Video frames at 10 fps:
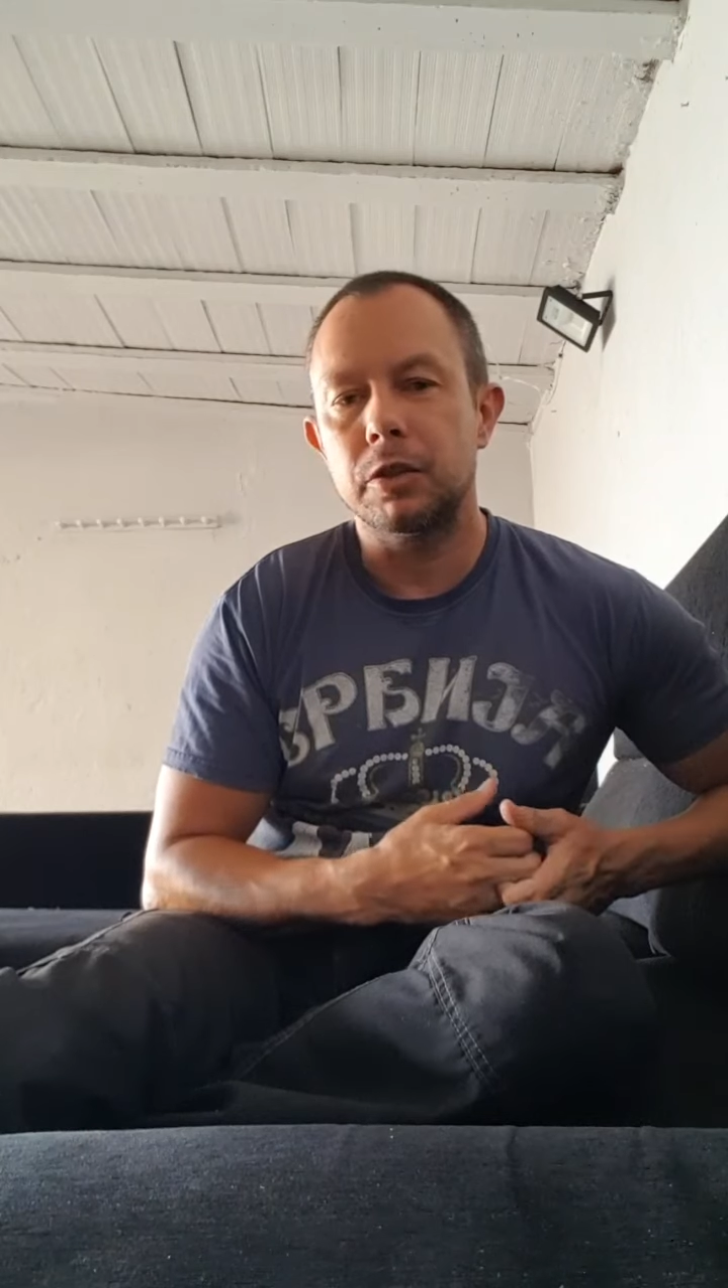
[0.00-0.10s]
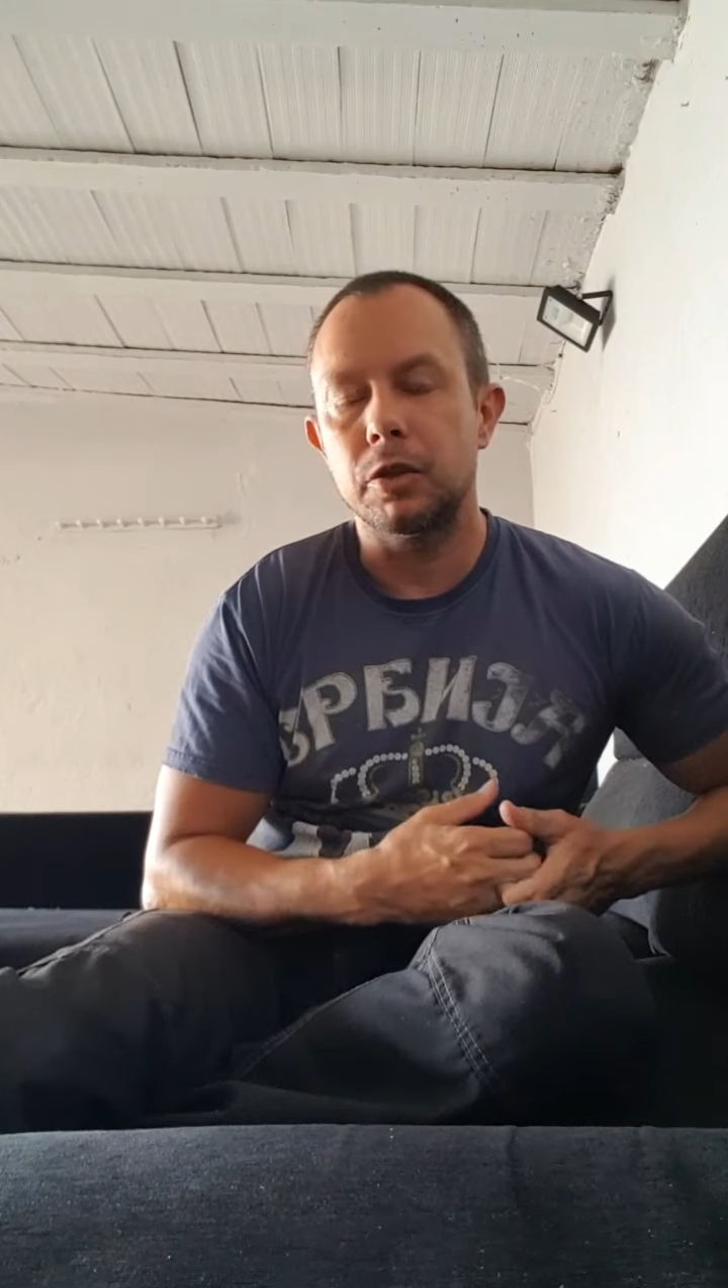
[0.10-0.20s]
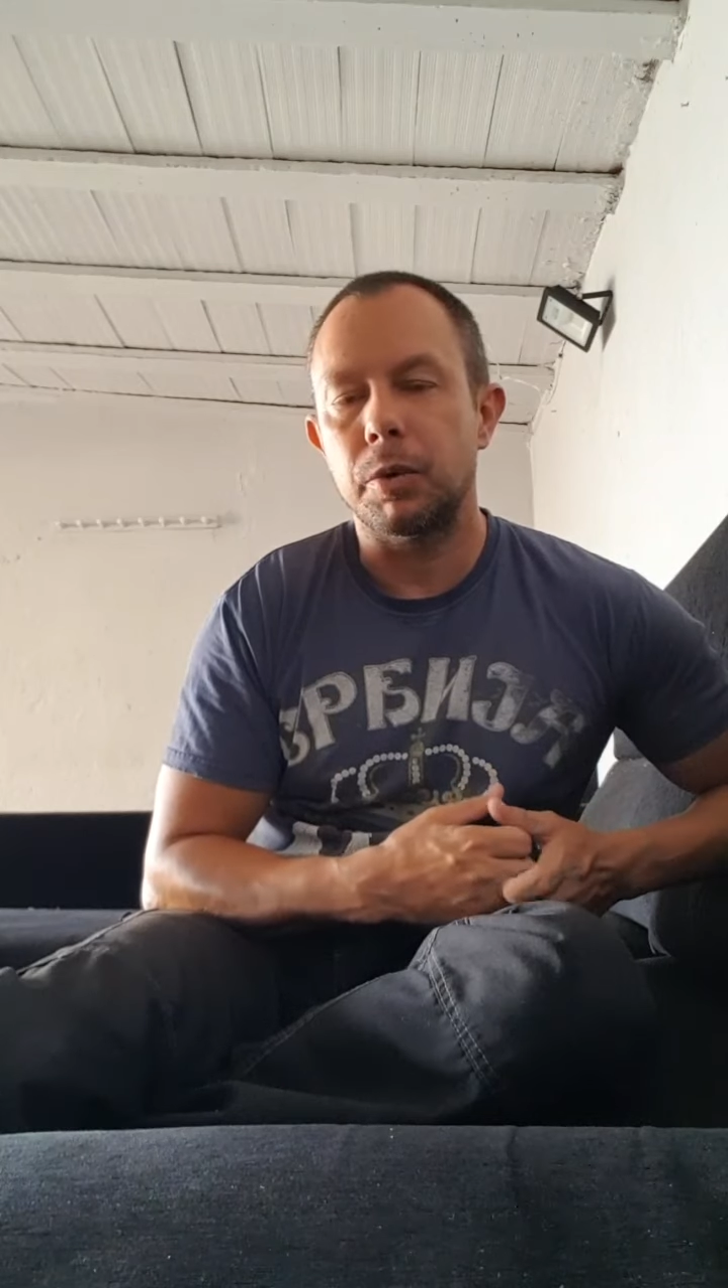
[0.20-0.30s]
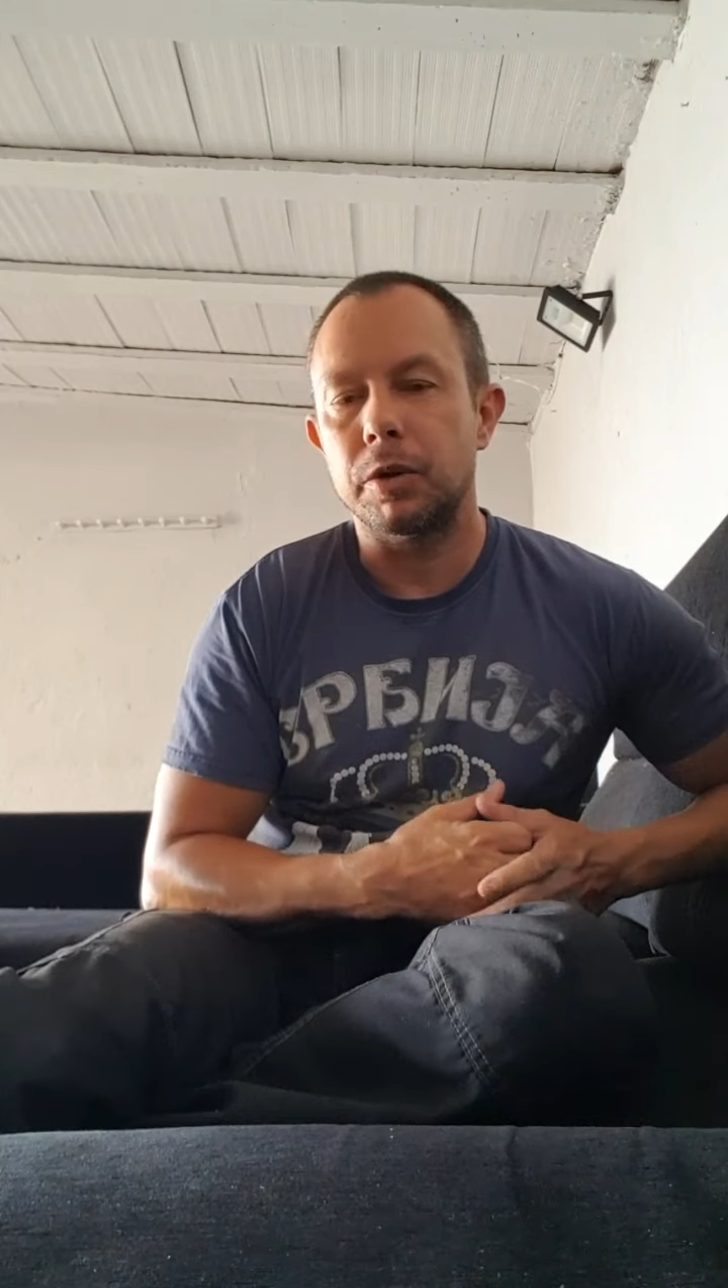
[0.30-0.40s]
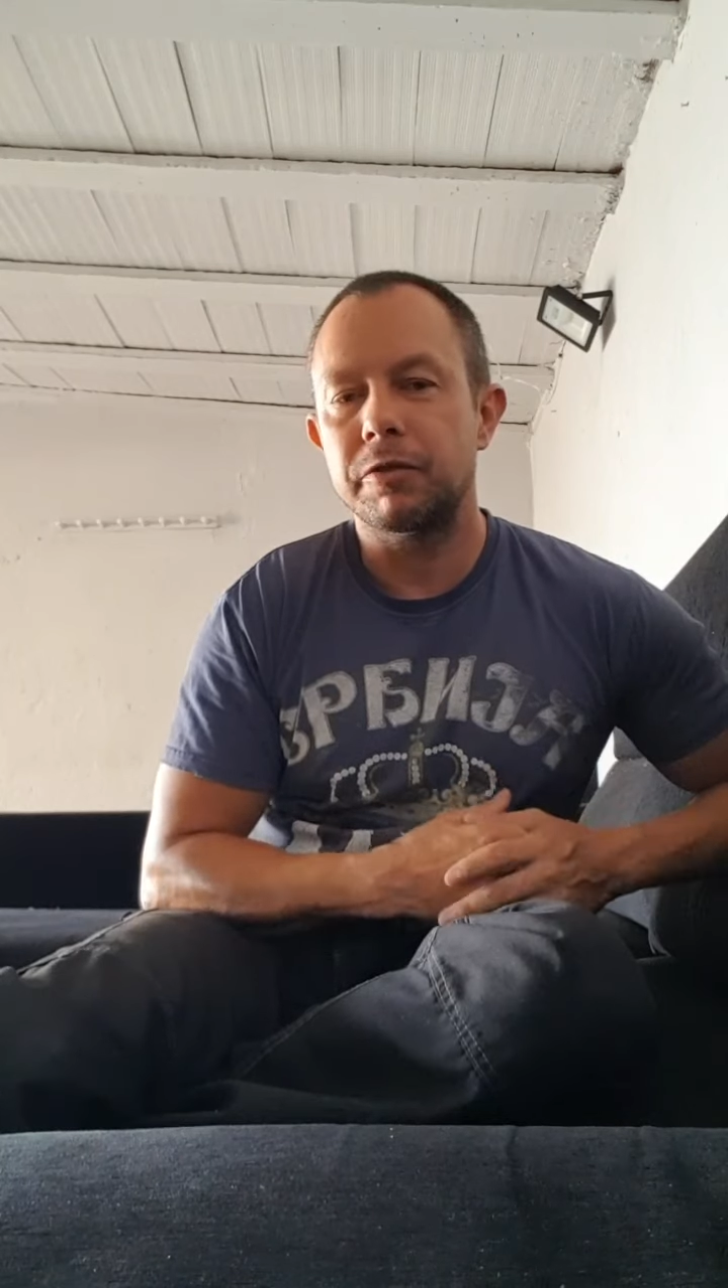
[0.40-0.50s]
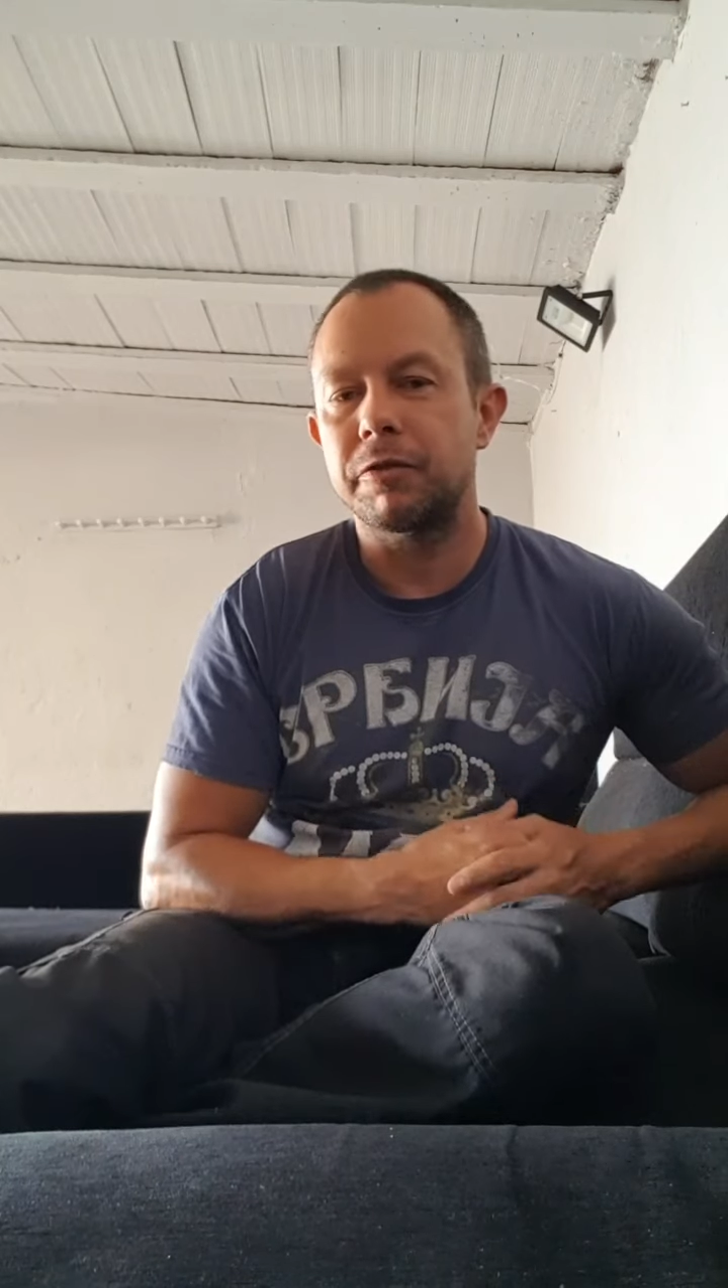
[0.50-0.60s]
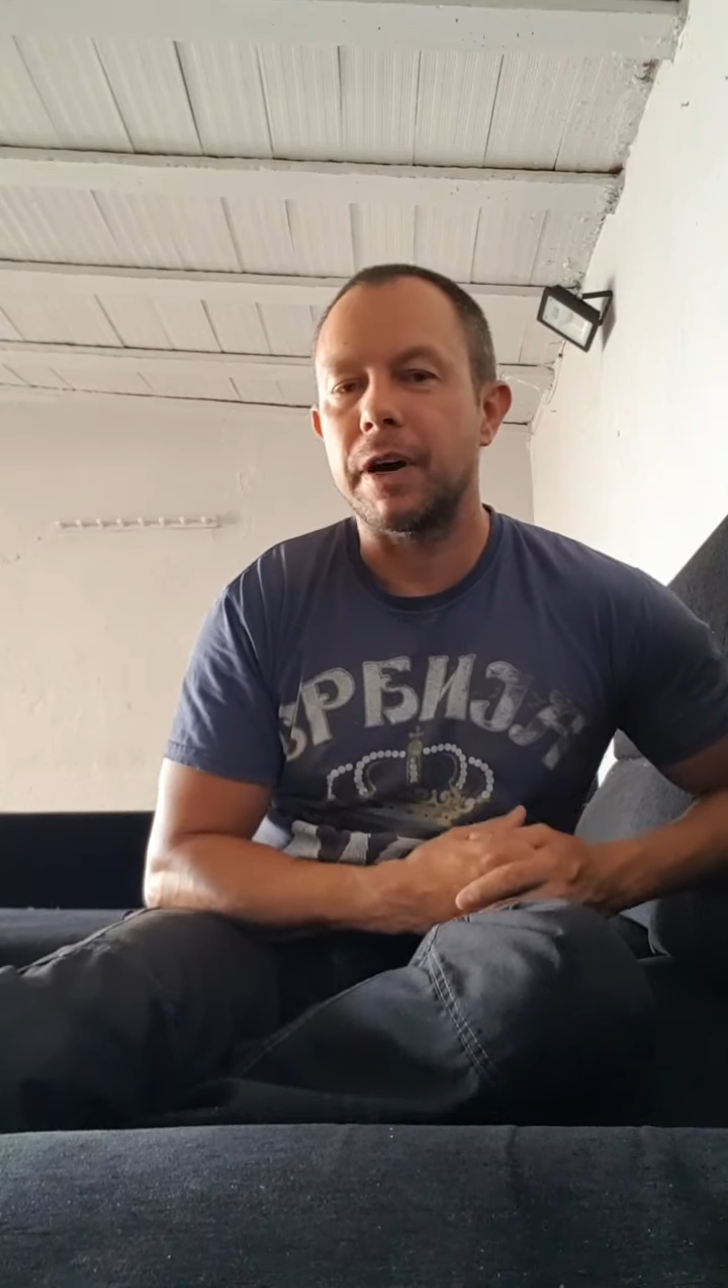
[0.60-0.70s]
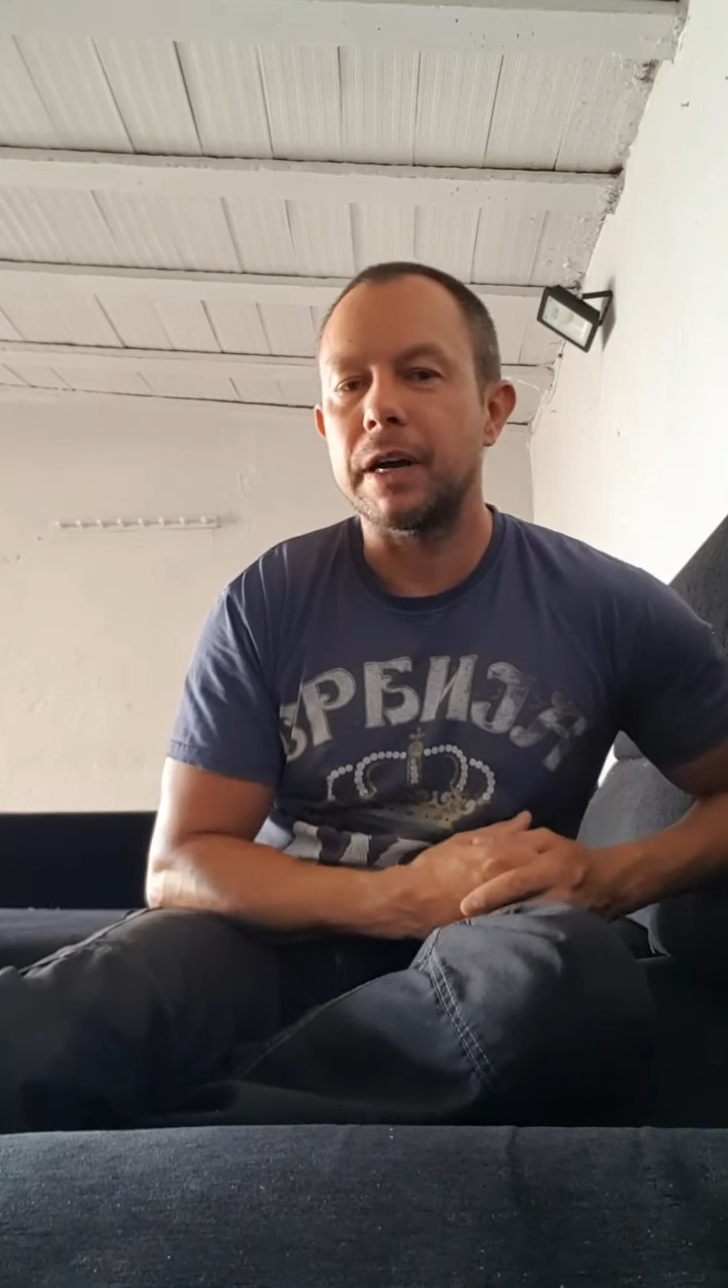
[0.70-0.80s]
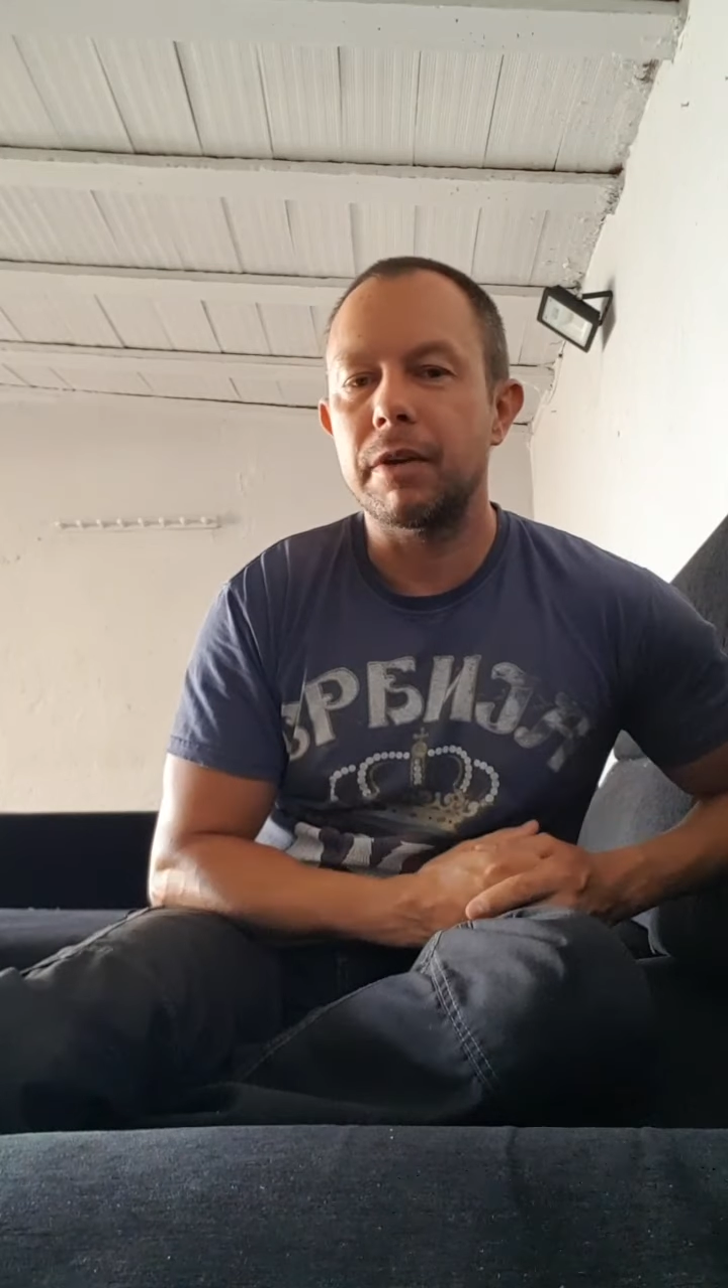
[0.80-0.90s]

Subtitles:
2.5